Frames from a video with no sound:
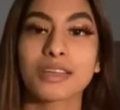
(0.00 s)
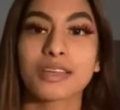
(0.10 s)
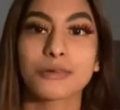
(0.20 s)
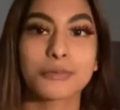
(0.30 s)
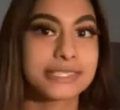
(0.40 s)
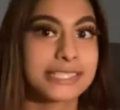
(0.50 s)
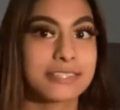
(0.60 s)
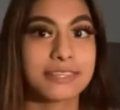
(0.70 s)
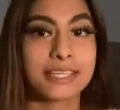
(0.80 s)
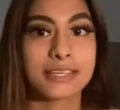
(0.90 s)

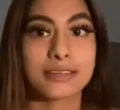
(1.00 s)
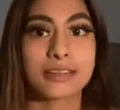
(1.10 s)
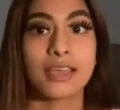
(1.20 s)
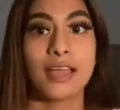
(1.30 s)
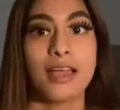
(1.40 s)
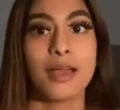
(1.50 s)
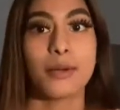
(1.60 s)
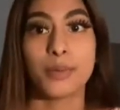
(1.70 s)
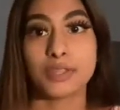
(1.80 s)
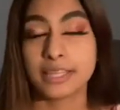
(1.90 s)
receiving
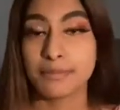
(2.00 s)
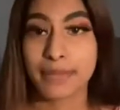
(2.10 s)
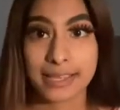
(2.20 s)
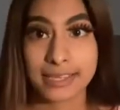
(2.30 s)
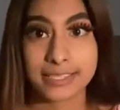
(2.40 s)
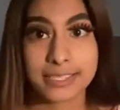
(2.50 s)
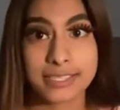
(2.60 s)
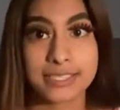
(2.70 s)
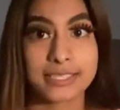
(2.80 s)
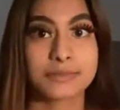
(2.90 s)
monthly
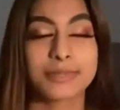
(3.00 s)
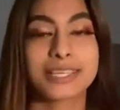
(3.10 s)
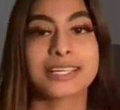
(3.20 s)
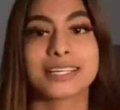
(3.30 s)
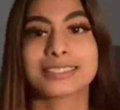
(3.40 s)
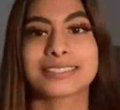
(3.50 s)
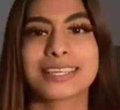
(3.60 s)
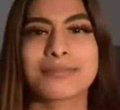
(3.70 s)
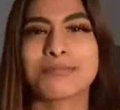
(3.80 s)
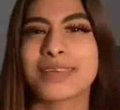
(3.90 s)
packages because
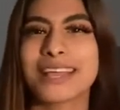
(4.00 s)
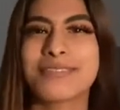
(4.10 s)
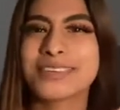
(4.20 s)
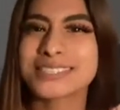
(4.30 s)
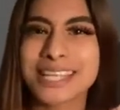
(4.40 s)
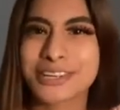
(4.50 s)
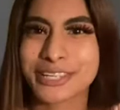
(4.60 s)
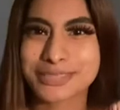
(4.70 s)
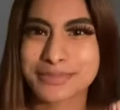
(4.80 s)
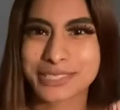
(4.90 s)
it feels like
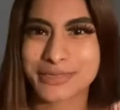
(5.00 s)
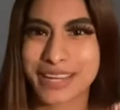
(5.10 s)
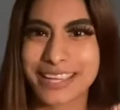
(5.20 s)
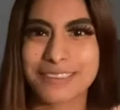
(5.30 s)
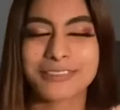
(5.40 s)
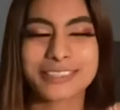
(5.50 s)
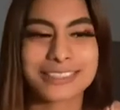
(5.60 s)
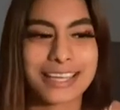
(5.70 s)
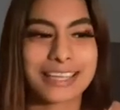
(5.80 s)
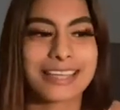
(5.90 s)
Christmas, right? It feels
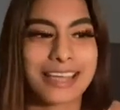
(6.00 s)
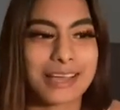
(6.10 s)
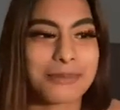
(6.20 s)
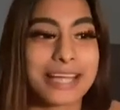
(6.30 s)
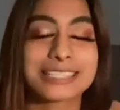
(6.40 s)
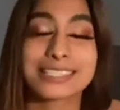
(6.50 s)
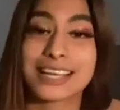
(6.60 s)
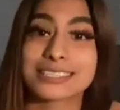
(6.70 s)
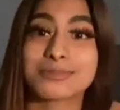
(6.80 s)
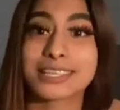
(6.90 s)
like, damn, I just got
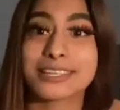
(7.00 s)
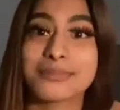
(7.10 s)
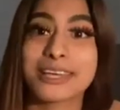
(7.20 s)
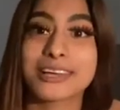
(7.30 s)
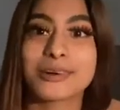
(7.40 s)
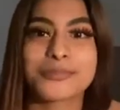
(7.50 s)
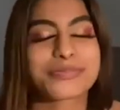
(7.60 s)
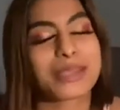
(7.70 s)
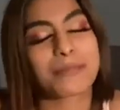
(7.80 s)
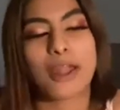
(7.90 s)
something in the mail.
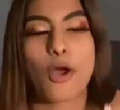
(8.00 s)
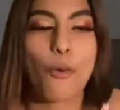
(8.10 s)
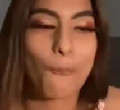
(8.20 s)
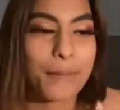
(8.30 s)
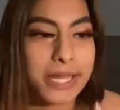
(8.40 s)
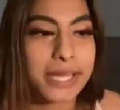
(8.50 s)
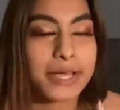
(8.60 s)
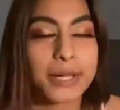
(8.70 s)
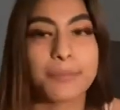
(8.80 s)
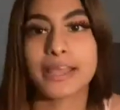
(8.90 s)
I opened it up
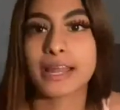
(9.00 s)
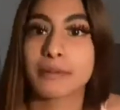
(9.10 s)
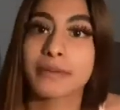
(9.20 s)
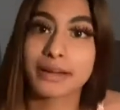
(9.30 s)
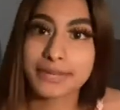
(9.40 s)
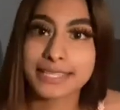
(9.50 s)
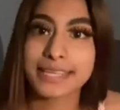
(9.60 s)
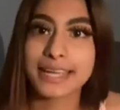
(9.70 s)
and I'm about to be excited